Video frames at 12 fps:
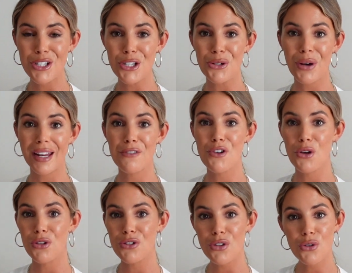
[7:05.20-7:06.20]
to kind of know
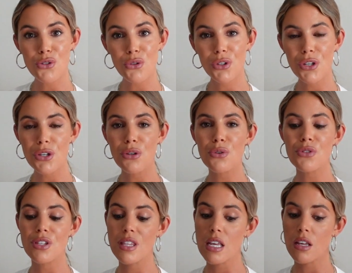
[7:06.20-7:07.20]
the social
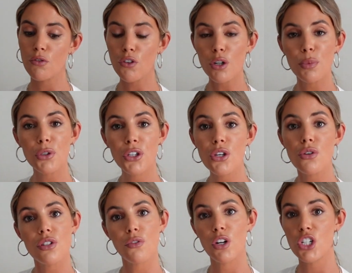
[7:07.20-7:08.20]
cues, the verbal
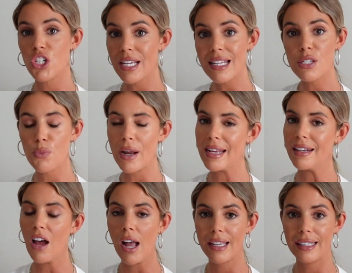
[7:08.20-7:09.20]
cues of when she is ready,
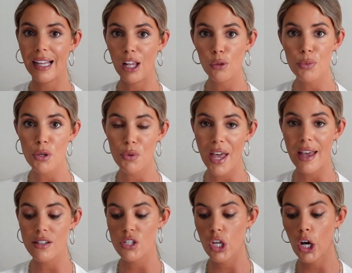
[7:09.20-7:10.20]
and I can help you with that
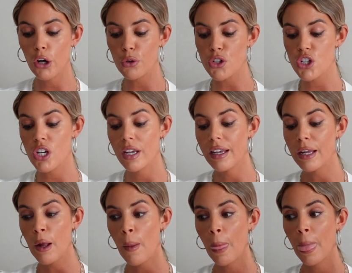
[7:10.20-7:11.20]
as a coach.
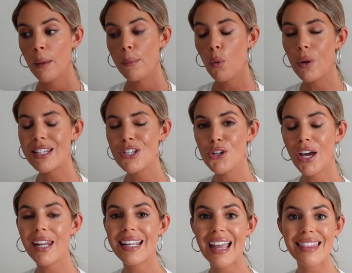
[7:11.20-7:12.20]
But once you
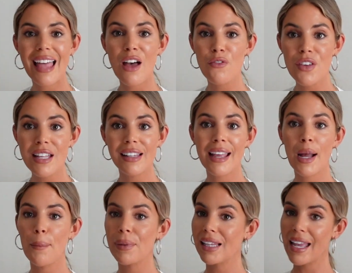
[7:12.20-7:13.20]
kind of get that feeling,
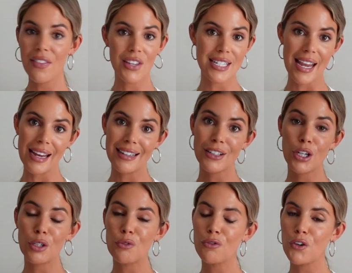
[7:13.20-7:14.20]
plan the date.
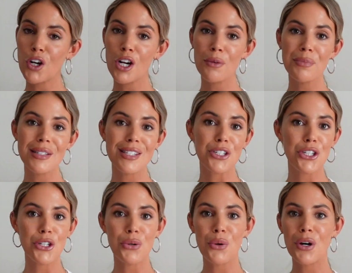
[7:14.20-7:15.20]
Confirm,
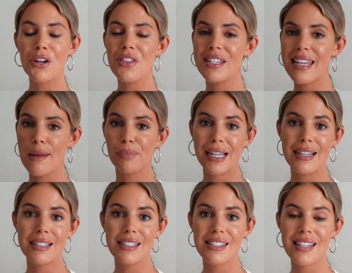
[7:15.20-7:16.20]
secure the date,
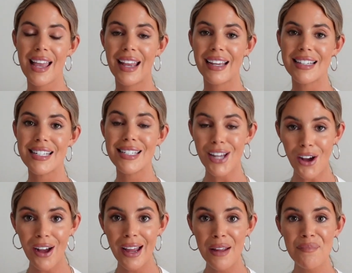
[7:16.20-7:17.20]
place, and
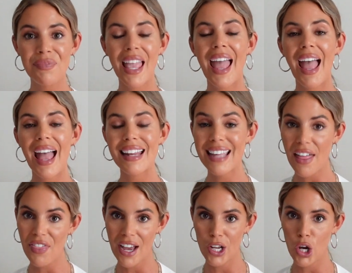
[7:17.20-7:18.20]
time, and
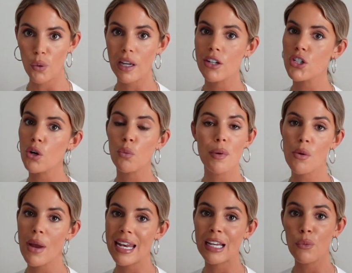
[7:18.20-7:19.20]
get that going. Don't be
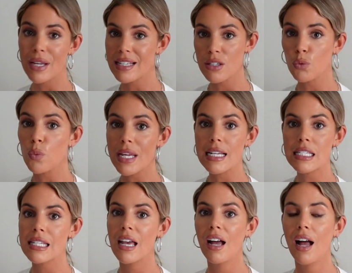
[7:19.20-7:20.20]
waiting weeks and
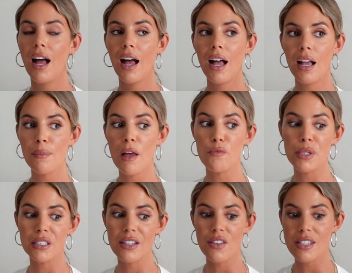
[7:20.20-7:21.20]
weeks um, of
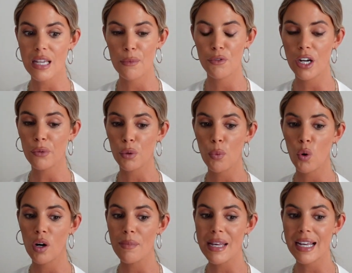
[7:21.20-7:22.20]
building this comfort and
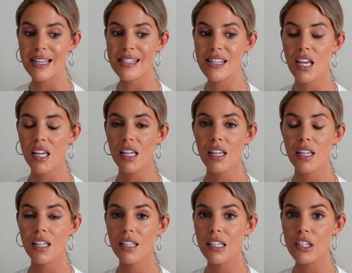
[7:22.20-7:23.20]
rapport because
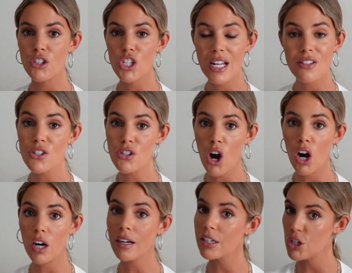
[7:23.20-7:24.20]
chances
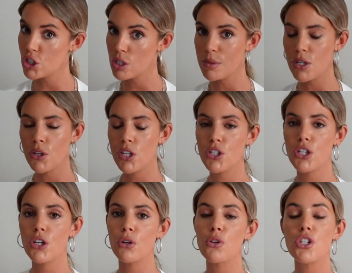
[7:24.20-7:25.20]
are, and you should be doing this
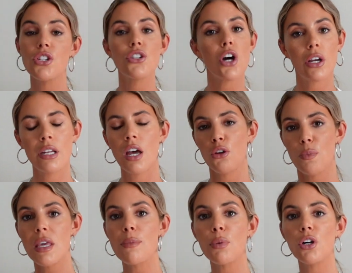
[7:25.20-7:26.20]
too, she's talking to other
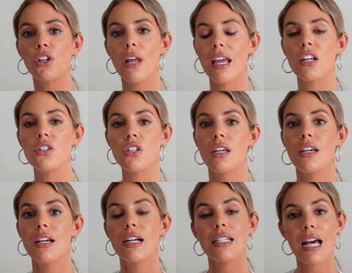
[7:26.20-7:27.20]
people and
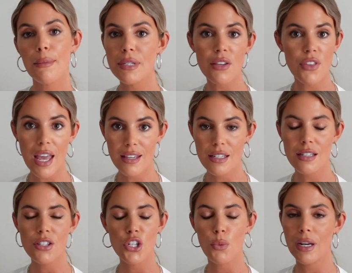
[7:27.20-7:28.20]
time is of the
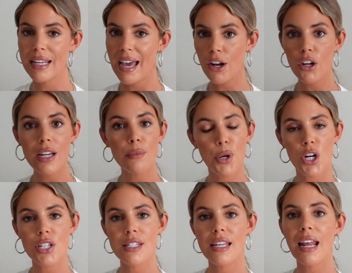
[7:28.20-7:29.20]
essence. You want to get her in
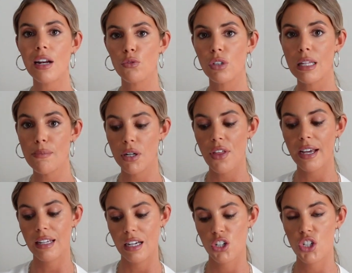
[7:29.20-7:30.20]
person and really build that
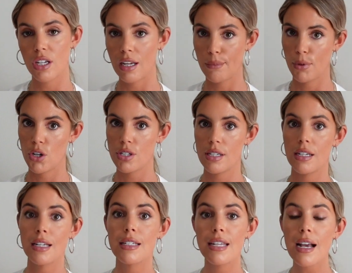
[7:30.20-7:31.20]
connection in
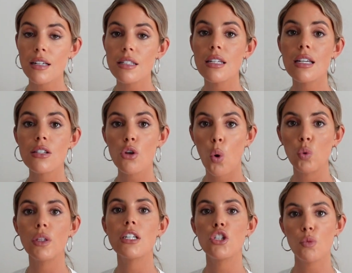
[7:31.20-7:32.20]
person. Texting is
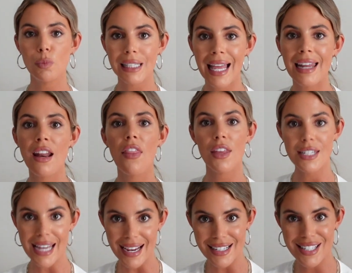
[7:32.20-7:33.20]
only to plan the
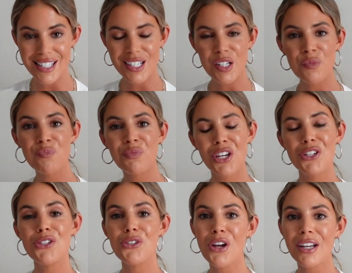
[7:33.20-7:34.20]
date
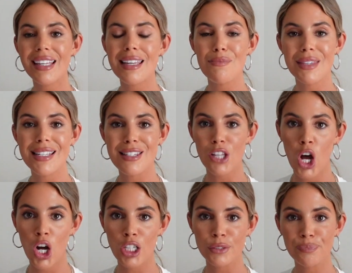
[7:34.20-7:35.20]
do not keep these
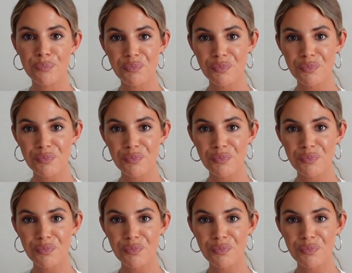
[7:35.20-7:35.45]
long